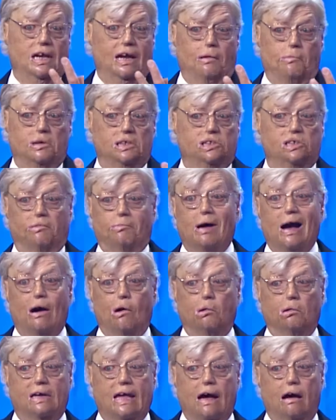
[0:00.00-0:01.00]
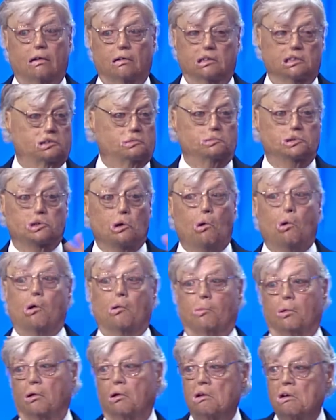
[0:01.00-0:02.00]
image of my own countenance was
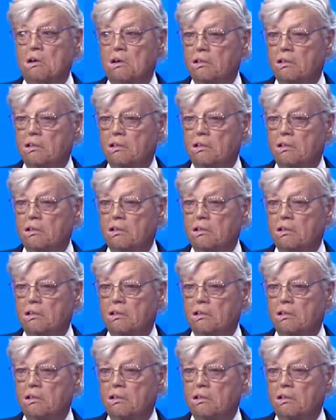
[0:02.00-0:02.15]
horrible.